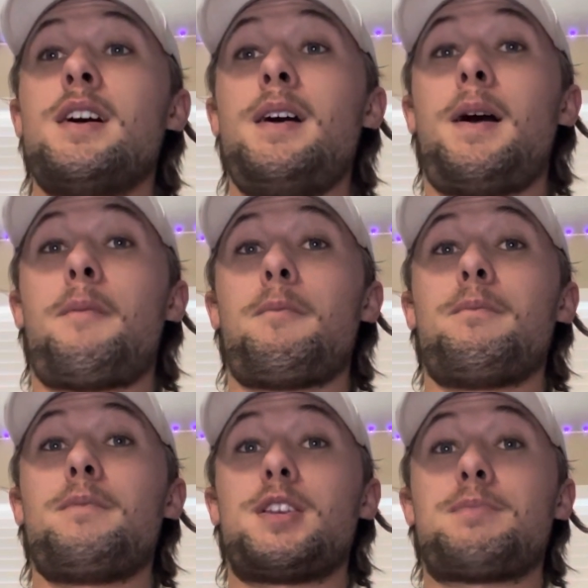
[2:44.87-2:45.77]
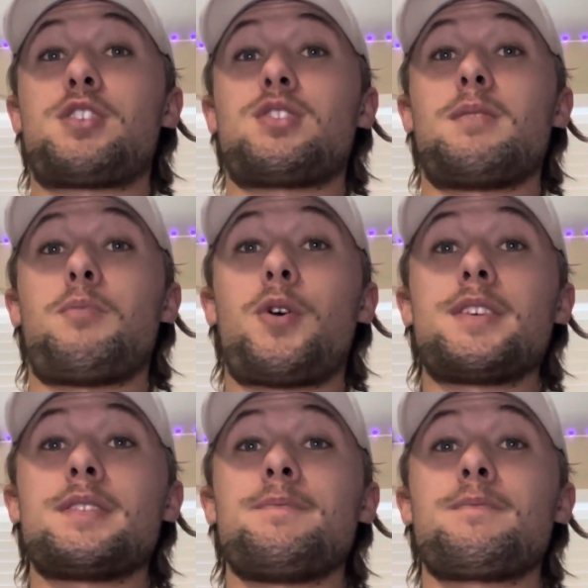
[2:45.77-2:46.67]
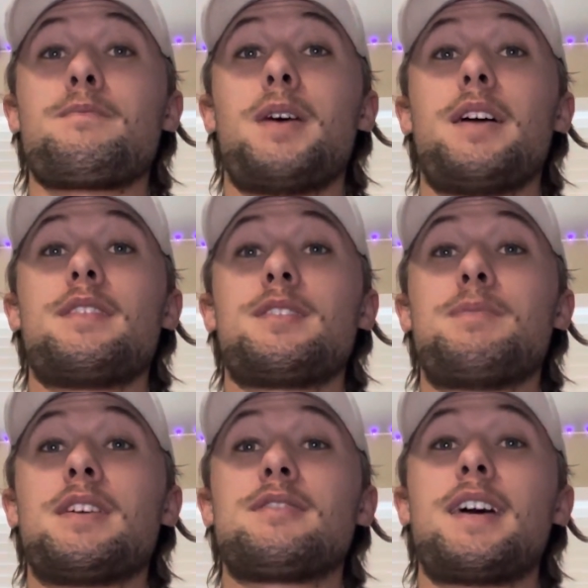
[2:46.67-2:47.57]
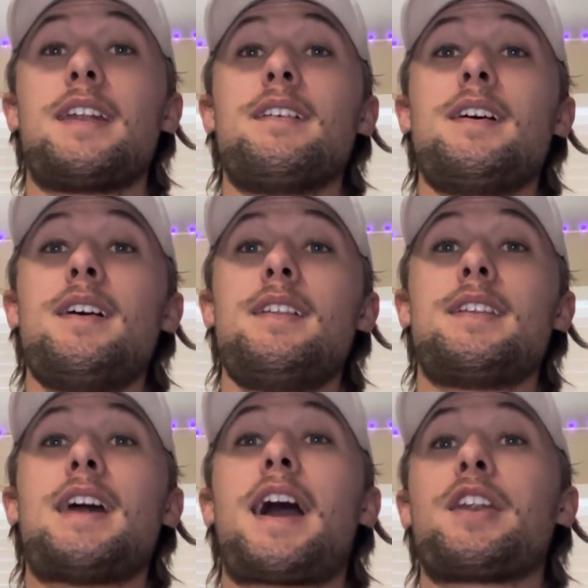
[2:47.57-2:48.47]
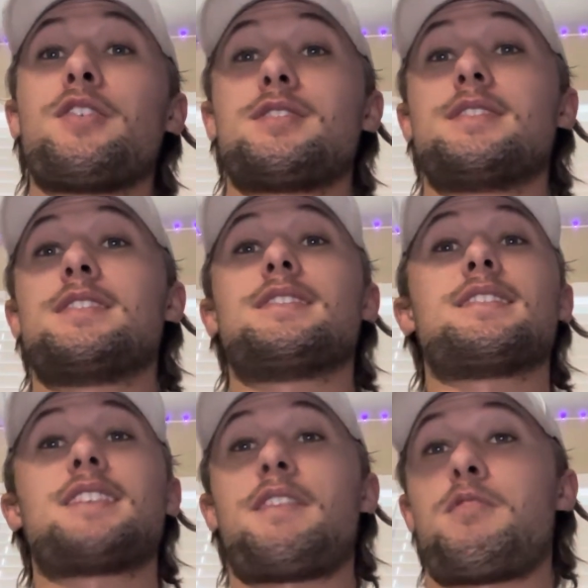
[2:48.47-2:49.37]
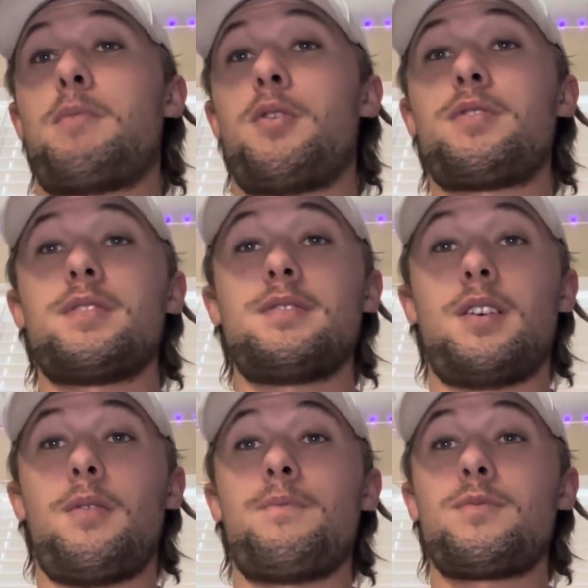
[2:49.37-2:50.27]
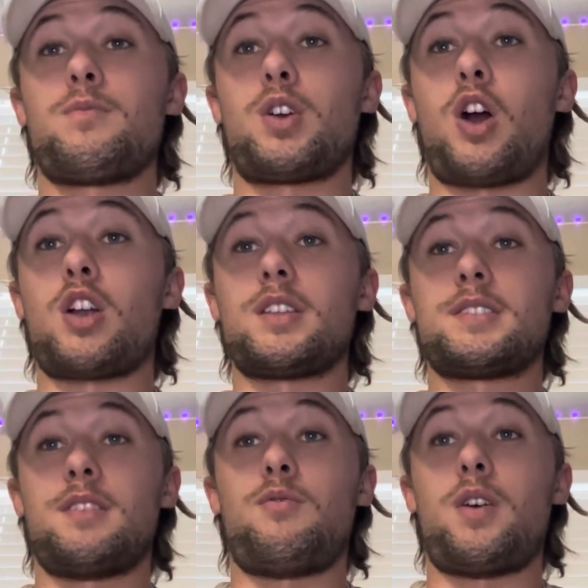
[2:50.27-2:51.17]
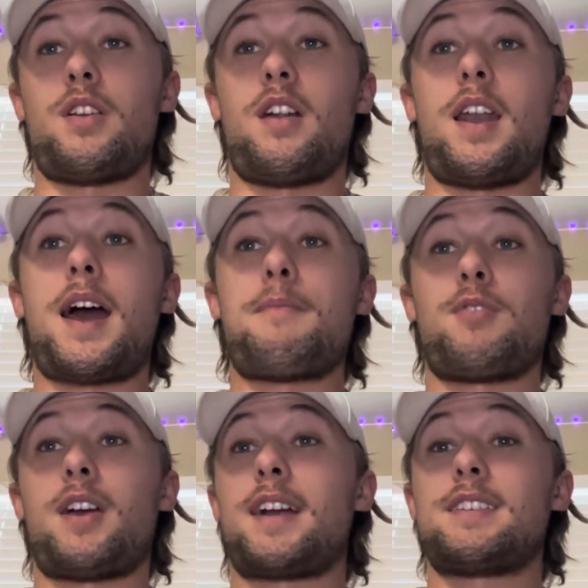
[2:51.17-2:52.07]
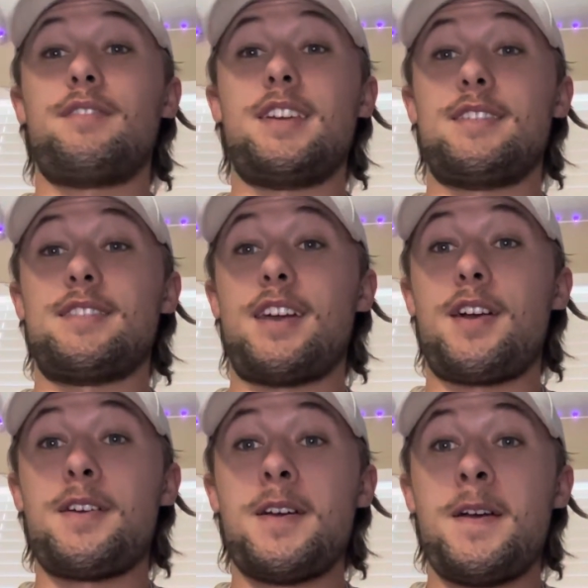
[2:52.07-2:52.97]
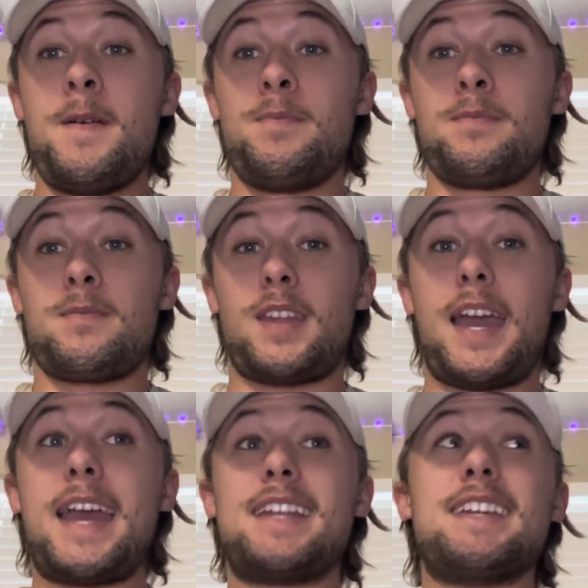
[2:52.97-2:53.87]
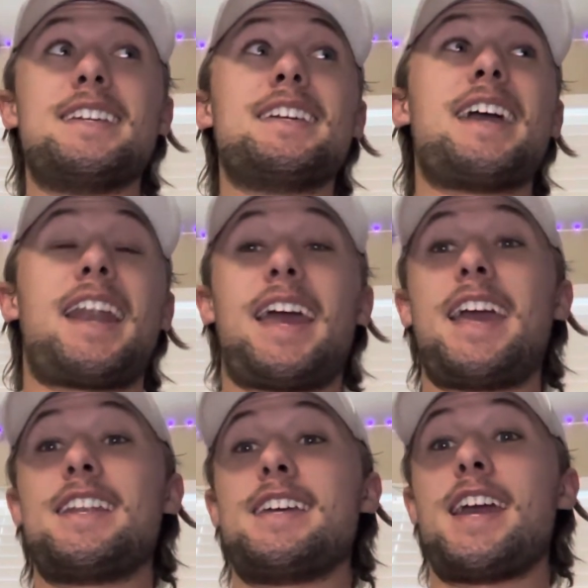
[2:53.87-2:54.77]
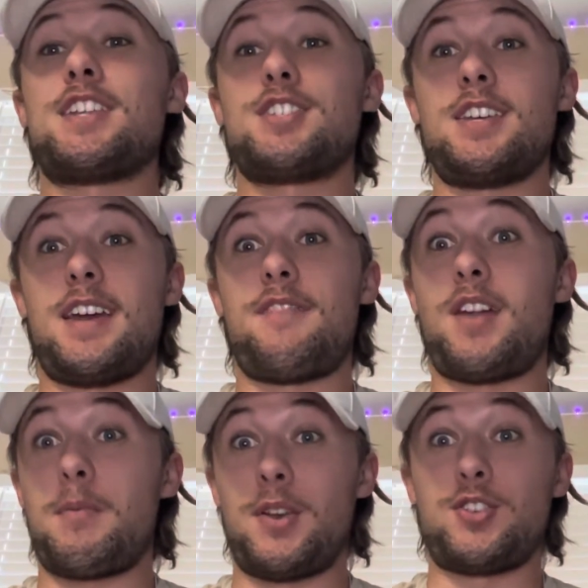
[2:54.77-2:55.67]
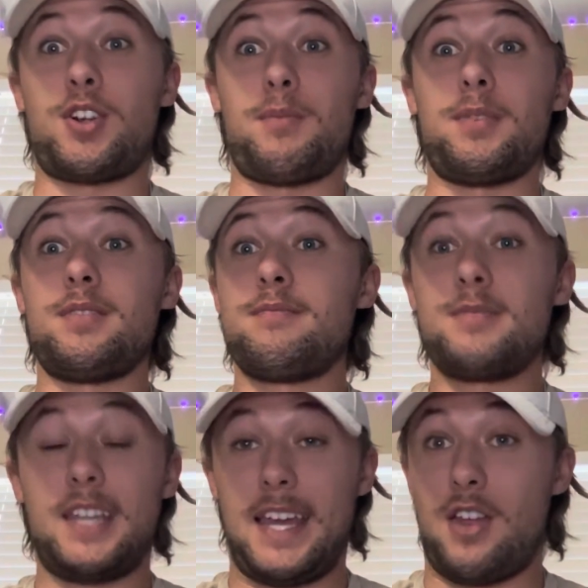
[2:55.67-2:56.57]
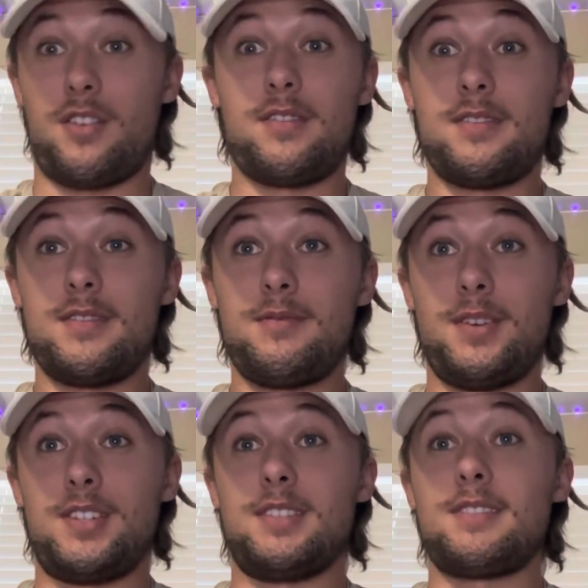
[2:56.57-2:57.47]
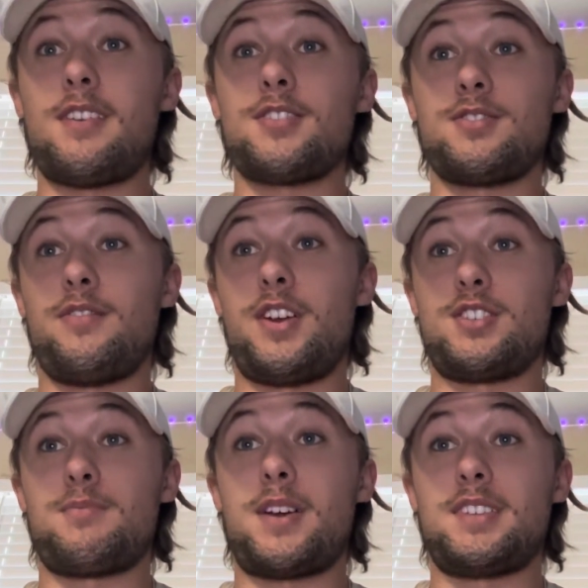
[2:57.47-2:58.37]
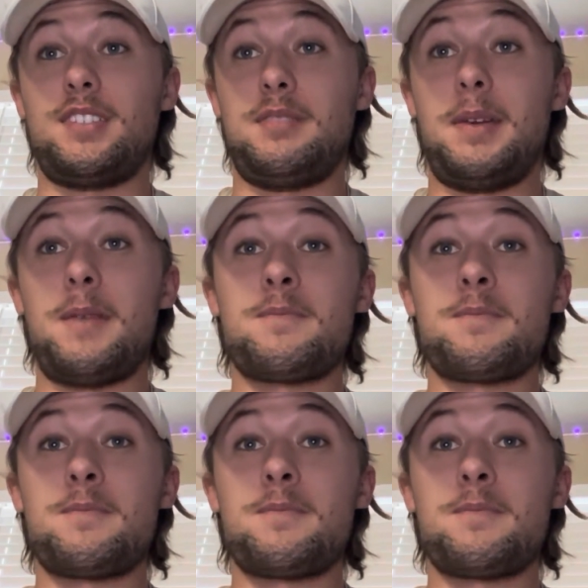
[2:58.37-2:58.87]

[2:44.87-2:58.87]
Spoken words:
but especially in boys. But this being said, the diagnosis is the same for both. So, regardless of whether or not hyperactivity is there, ADD and ADHD have now been termed together, which is also very surprising to me.